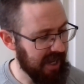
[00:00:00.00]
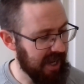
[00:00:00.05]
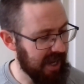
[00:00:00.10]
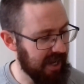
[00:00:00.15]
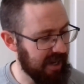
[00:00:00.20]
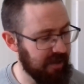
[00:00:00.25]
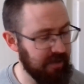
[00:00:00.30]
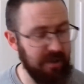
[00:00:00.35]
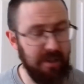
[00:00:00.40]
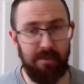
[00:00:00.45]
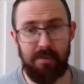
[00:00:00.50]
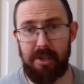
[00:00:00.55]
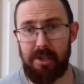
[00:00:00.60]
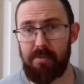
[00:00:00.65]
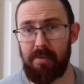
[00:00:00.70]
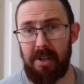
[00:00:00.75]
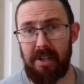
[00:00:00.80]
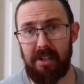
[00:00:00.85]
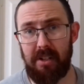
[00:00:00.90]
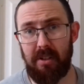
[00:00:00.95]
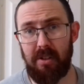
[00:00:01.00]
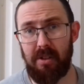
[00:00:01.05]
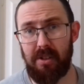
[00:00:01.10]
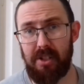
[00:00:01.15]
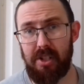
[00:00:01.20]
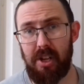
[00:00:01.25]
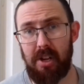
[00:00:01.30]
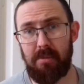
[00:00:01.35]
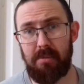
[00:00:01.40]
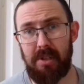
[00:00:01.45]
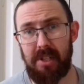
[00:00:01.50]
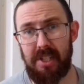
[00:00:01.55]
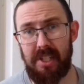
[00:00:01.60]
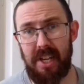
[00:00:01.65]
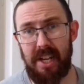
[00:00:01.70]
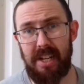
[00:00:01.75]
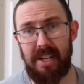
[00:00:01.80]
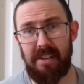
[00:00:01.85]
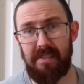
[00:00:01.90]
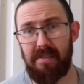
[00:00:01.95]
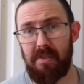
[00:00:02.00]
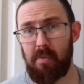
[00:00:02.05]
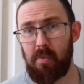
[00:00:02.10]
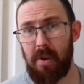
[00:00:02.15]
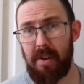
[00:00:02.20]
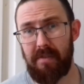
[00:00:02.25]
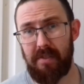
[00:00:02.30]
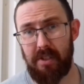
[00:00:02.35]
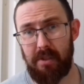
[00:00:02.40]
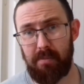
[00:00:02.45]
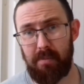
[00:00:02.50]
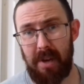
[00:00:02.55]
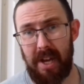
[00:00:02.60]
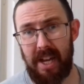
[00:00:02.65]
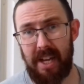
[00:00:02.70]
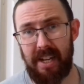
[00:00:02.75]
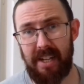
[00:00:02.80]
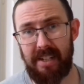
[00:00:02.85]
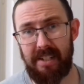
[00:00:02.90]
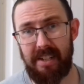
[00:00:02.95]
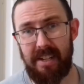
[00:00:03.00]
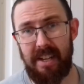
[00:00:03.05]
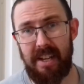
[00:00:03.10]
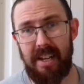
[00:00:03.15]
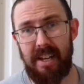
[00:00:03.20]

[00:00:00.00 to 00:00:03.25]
and I'm going to be spending a lot of time in a tent if the weather's bad